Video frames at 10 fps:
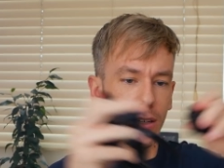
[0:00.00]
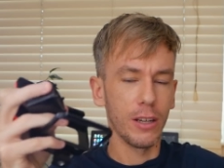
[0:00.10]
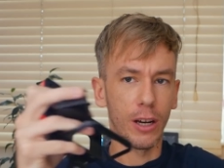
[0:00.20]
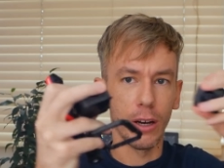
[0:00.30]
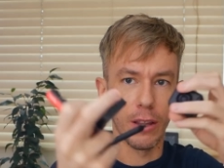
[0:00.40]

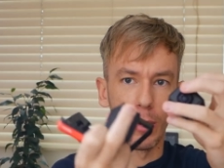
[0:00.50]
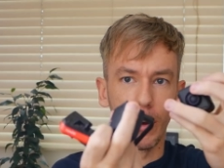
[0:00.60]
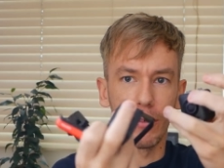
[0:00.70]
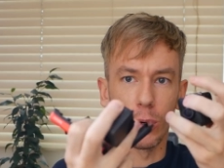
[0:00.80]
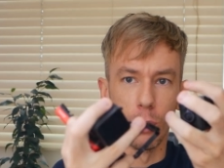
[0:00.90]
At the
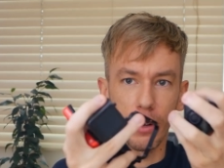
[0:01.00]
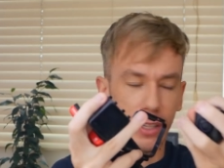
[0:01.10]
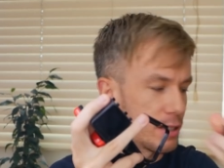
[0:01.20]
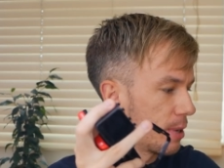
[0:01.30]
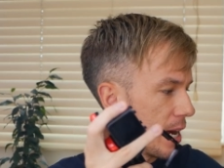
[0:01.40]
moment I've got all of
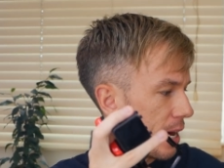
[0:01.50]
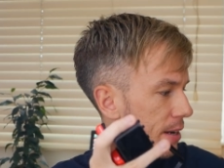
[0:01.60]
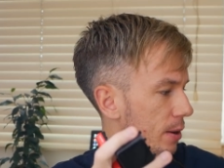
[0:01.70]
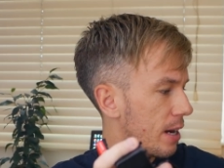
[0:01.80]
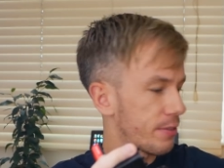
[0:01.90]
this in my hand,
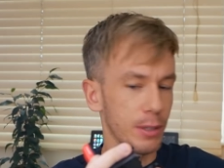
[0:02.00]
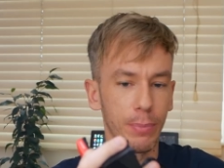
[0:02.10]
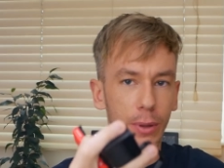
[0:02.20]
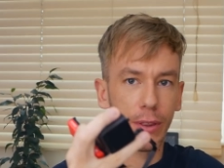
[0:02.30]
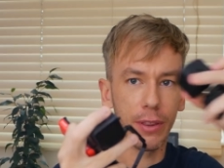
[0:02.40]
now I have to
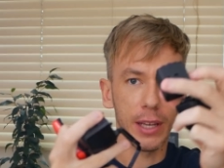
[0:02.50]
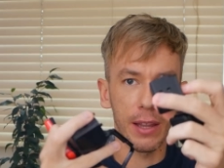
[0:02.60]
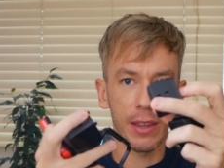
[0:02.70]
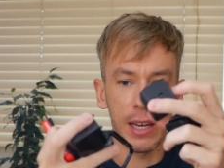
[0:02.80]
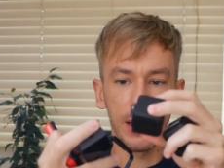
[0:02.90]

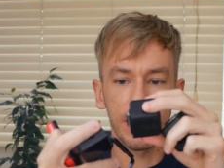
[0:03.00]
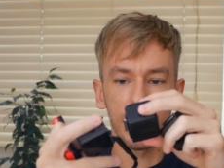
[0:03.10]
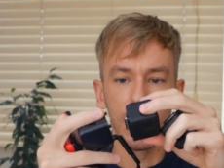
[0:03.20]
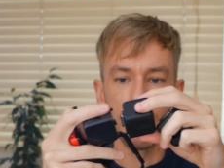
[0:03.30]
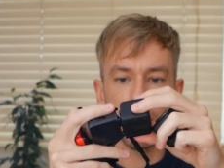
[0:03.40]
get
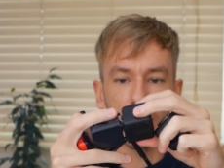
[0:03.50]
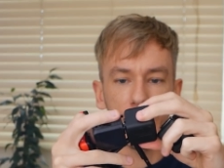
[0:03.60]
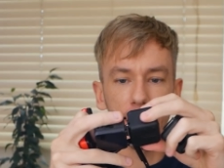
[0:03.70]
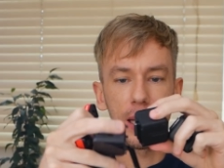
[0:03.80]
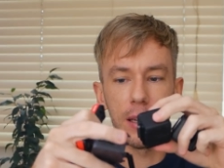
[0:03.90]
this, plug
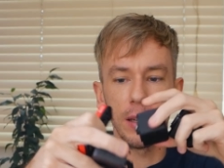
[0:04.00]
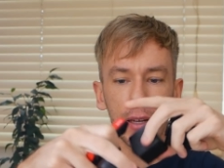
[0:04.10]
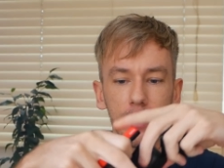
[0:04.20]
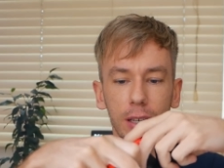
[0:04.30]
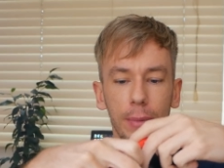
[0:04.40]
it in,
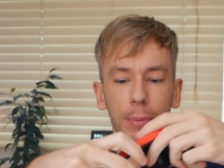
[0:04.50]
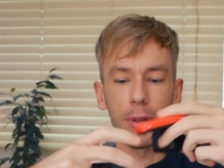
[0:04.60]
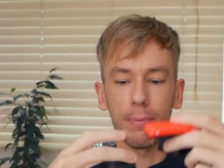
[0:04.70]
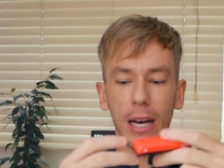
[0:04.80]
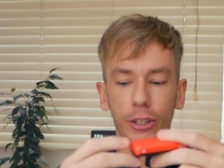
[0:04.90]
somehow put
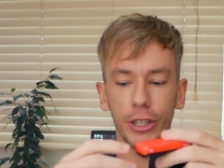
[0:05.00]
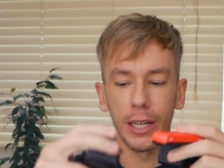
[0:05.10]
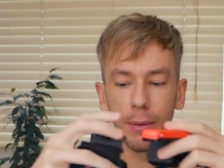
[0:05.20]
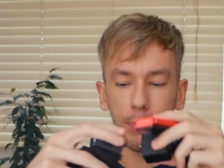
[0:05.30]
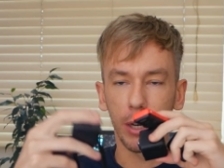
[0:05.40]
the battery
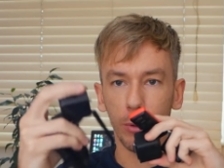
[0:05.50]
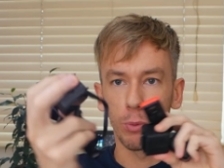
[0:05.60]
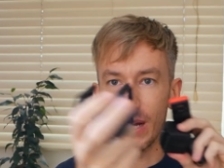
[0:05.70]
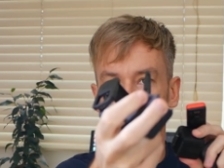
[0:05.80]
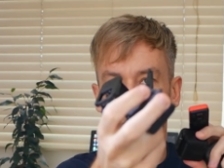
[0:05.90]
in, put it all
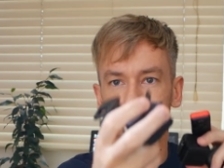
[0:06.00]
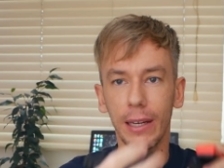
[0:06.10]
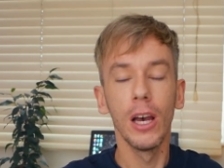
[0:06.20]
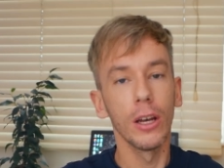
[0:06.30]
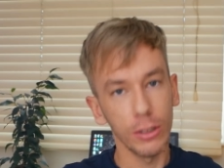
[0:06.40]
back in
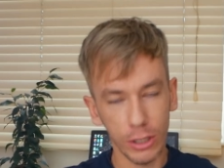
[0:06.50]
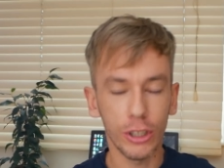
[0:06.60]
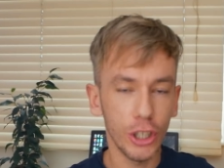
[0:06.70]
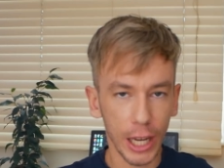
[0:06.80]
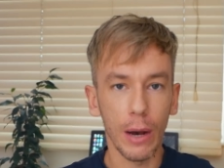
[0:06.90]
here.
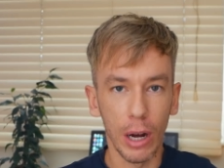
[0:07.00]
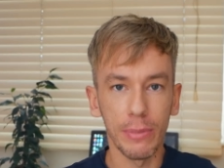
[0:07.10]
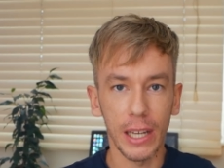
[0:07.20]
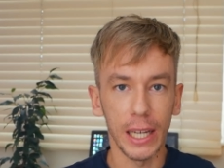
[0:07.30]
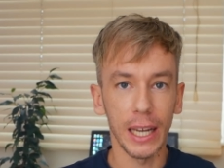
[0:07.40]
Do you get what I'm
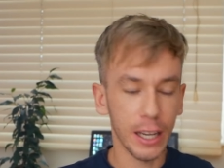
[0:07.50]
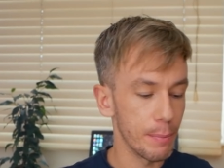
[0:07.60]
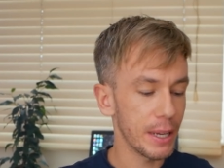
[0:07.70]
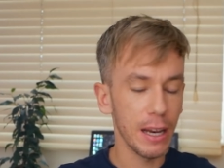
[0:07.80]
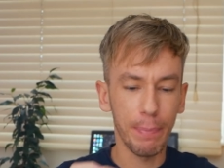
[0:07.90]
saying? It can
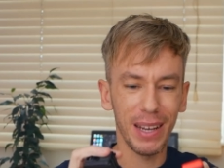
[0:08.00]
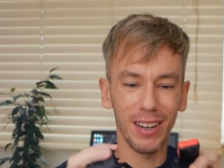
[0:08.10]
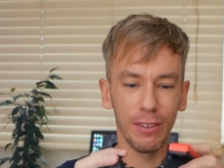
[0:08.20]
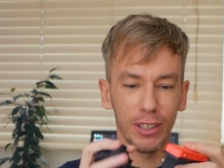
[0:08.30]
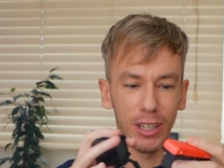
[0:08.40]
be a bit
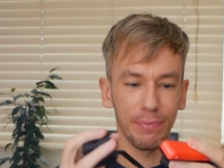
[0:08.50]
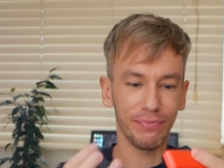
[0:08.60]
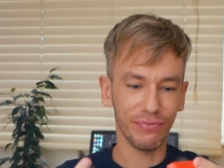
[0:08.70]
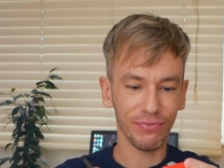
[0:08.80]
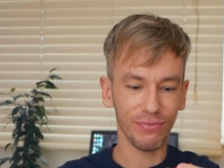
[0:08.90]
of
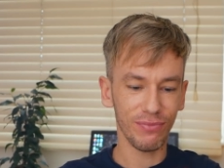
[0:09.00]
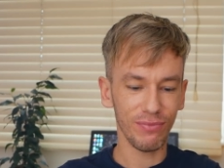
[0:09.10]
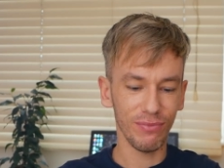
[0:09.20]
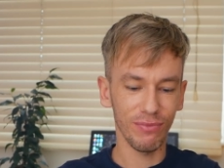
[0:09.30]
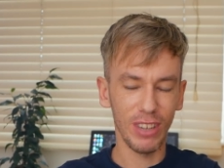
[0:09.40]

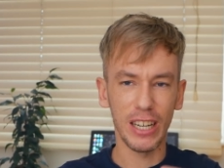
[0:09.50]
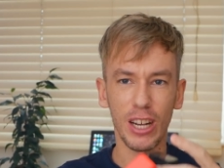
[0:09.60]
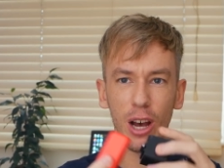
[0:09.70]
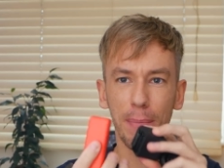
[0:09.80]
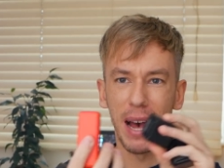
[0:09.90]

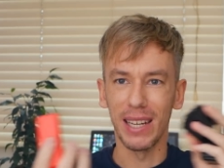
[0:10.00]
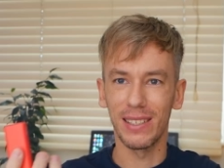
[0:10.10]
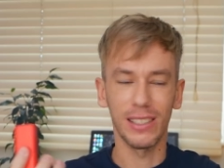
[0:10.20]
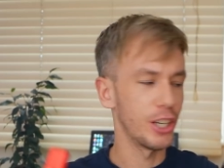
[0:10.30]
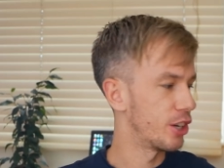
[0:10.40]
a
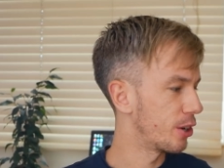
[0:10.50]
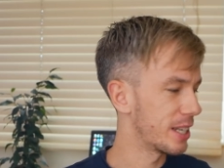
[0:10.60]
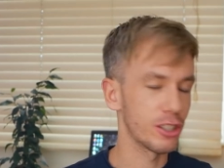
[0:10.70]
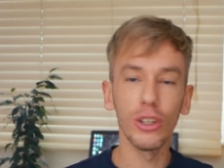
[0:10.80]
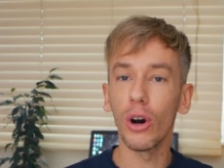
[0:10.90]
mess,
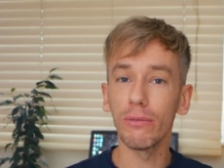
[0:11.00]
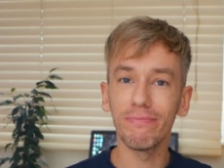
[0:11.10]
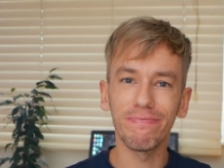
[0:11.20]
it's not